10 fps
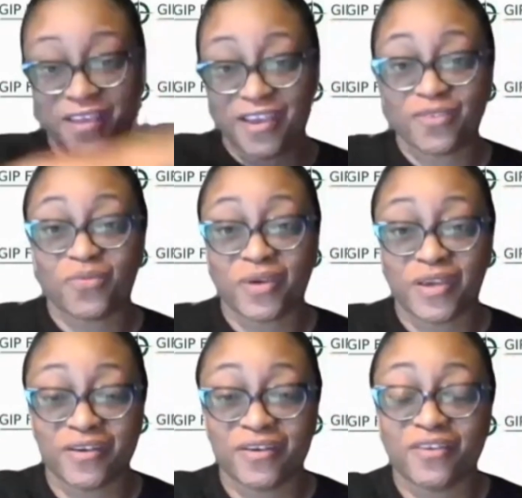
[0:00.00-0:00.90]
as well.
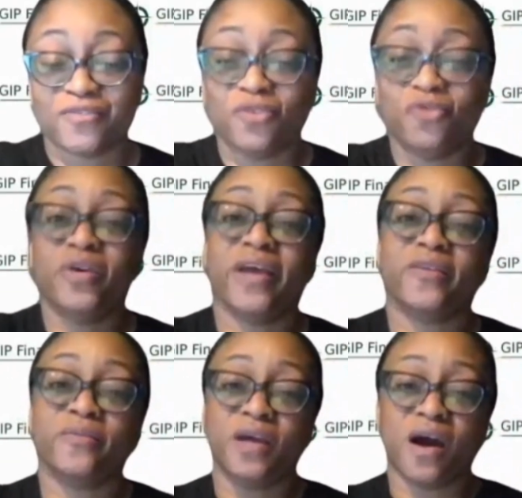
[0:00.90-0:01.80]
So you got
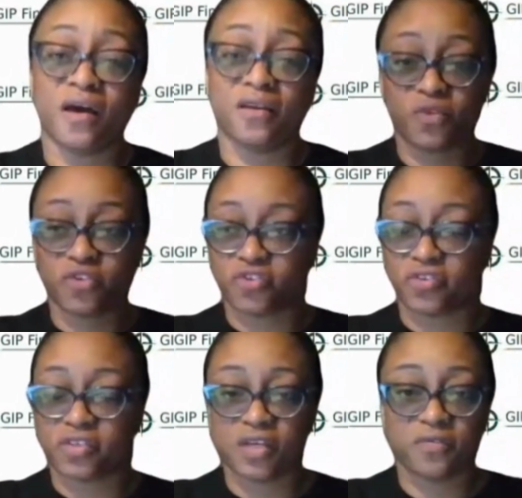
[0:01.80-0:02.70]
to be honest with
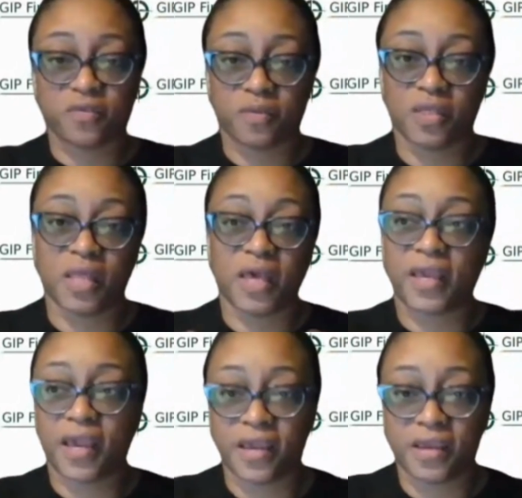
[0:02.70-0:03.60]
yourself to be like,
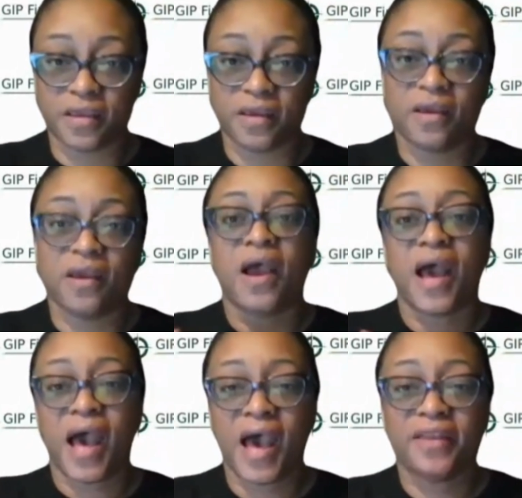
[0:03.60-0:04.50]
hey,
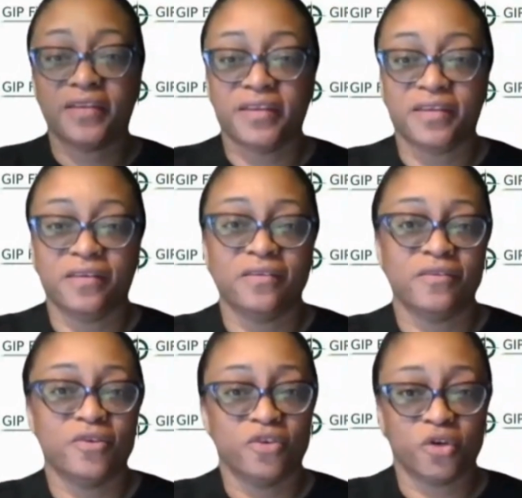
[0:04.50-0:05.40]
I need,
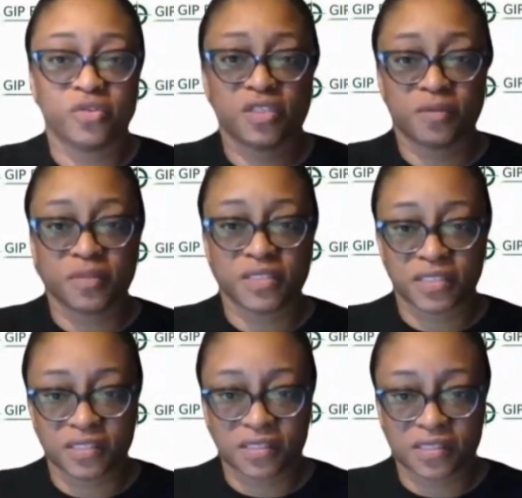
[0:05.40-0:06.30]
you know, some
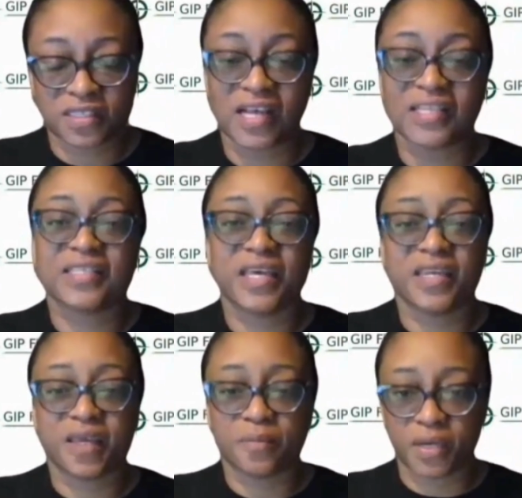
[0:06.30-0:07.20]
assistance. And I say
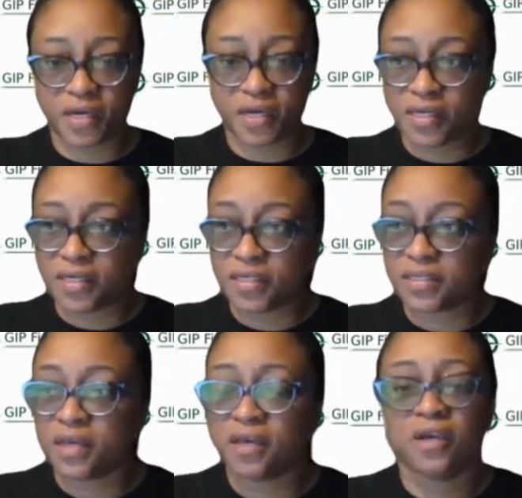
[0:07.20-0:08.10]
that
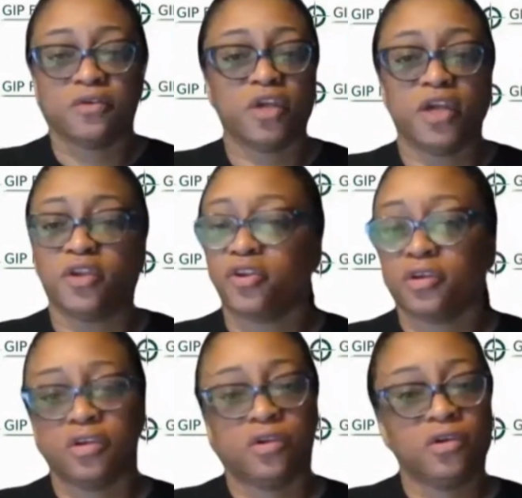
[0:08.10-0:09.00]
because, like,
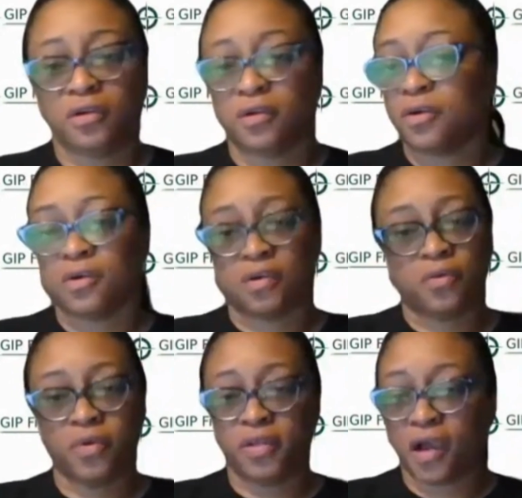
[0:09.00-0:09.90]

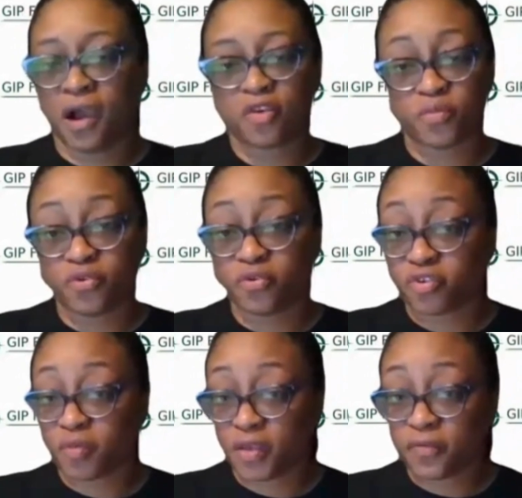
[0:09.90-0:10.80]
when
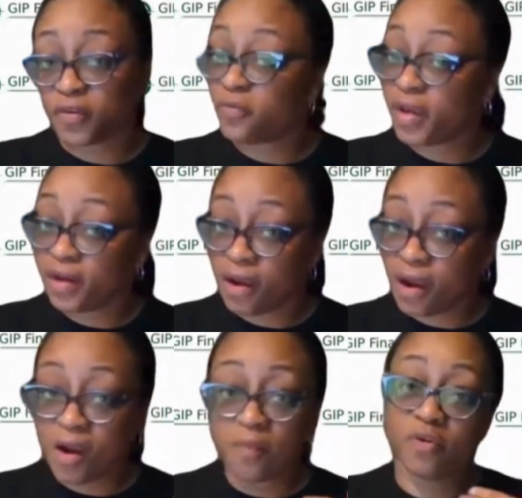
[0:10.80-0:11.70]
entrepreneurship ain't for the faint of
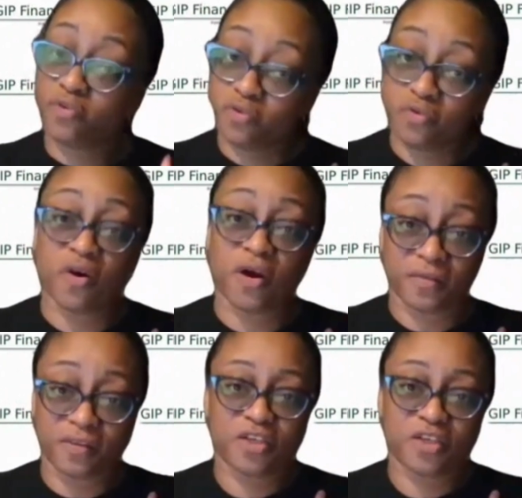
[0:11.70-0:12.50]
heart, but you're gonna have to